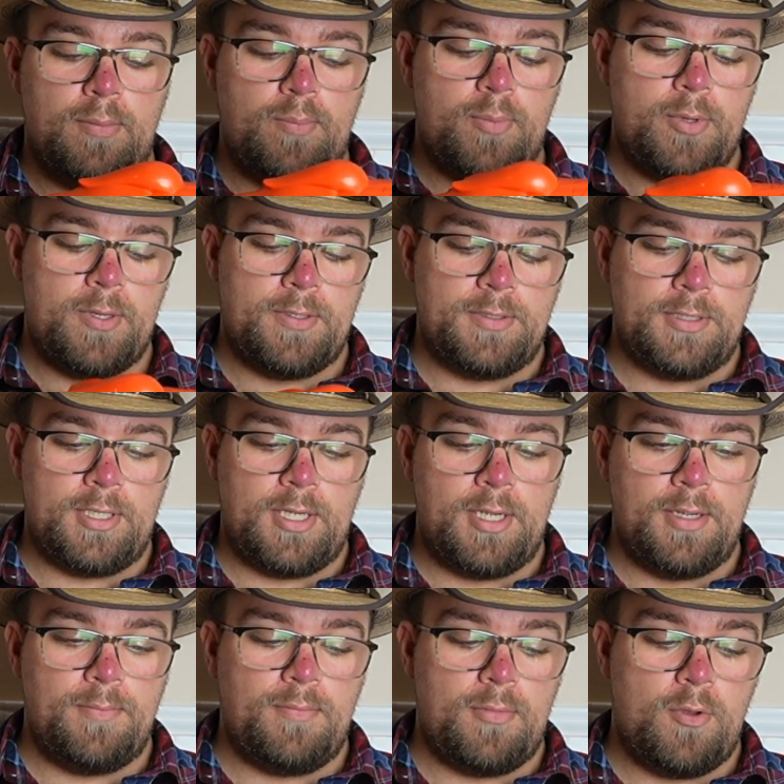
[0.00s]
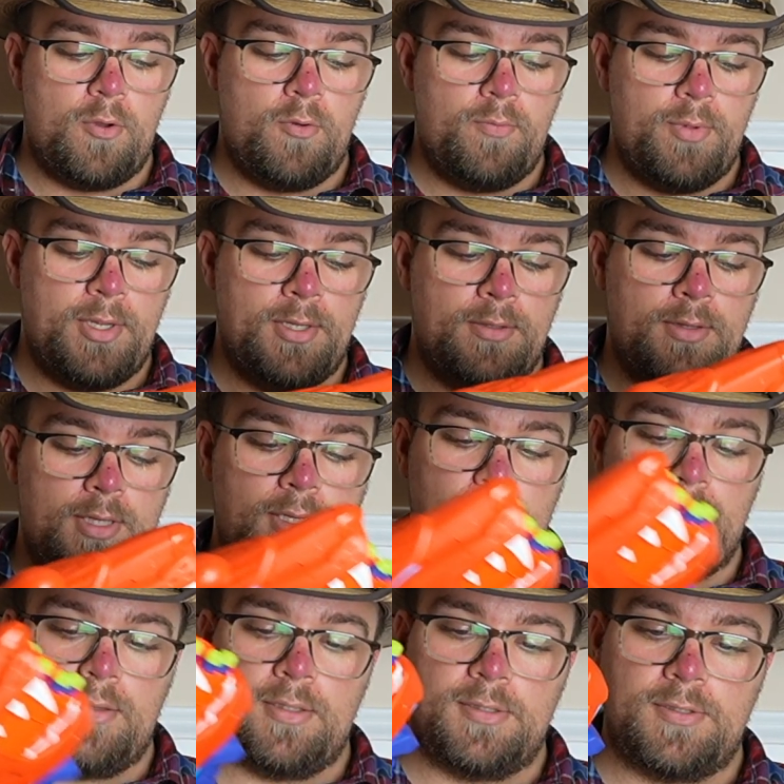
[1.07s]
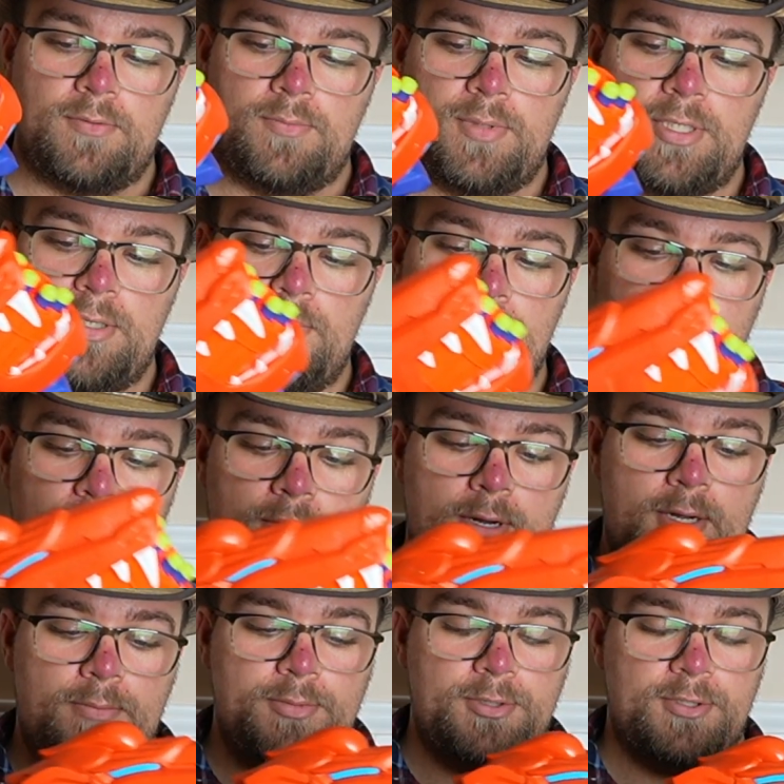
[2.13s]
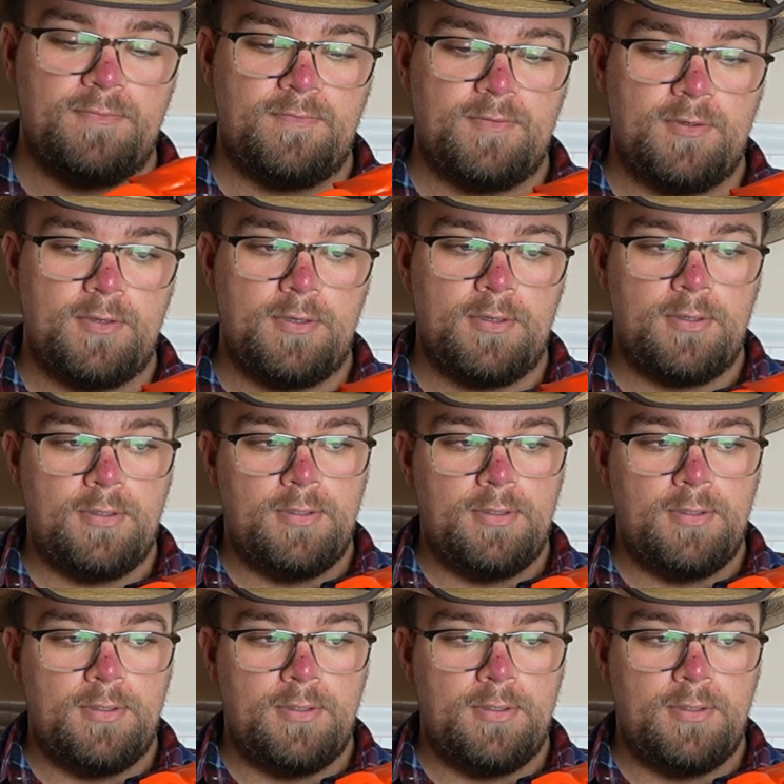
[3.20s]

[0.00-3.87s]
but I'm hoping that this will be a better option for her,